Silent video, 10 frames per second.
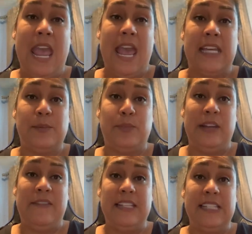As
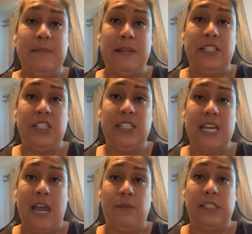previously mentioned,
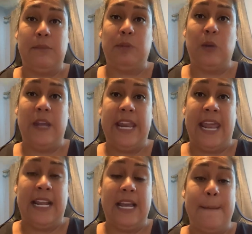I was employed at
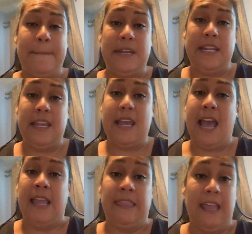a company
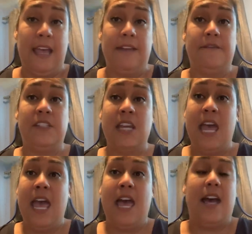I loved.
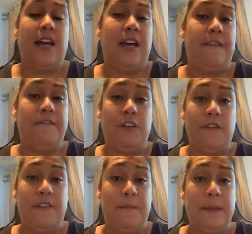A few
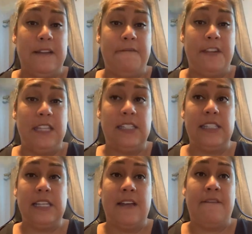of the benefits
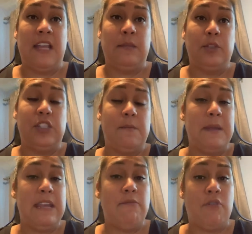available to
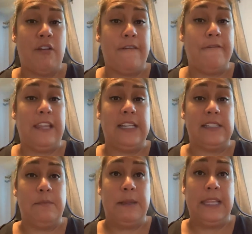me were
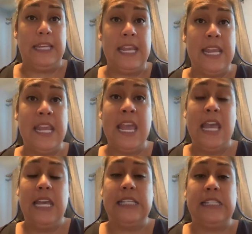flexibility,
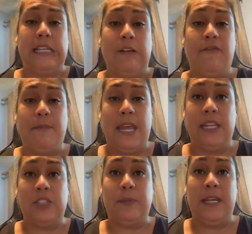self
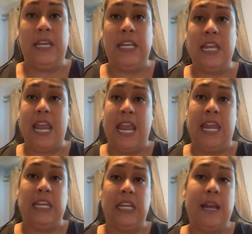management,
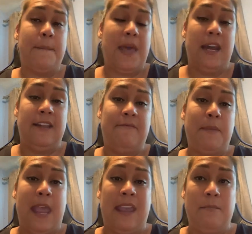and competitive
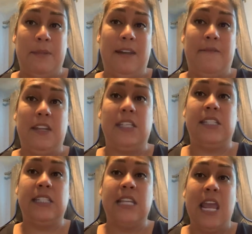pay and
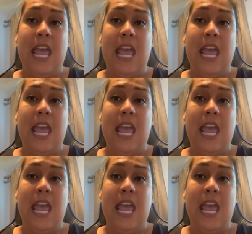benefits.